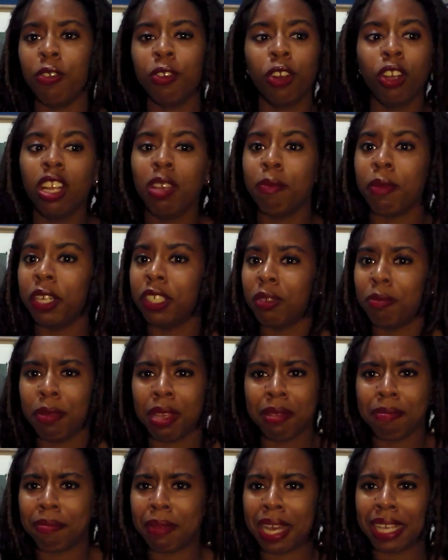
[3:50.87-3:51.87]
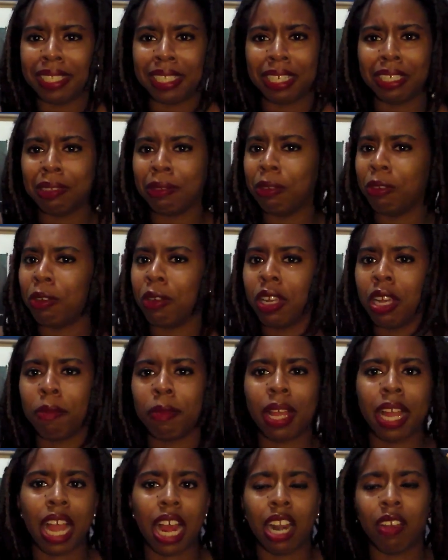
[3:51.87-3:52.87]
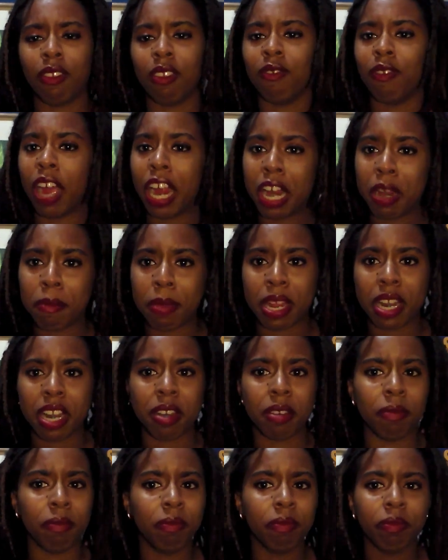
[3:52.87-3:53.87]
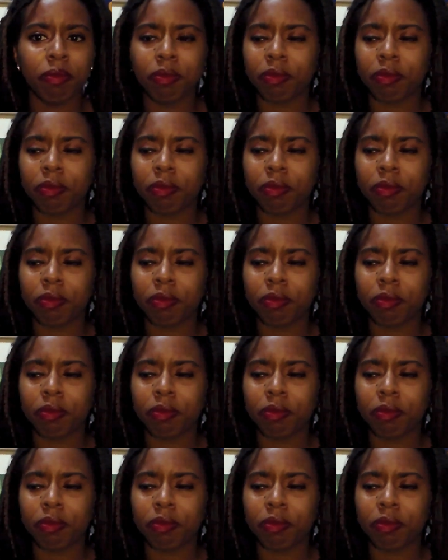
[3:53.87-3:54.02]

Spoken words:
You can only imagine being bisexual, growing up in that kind of environment, and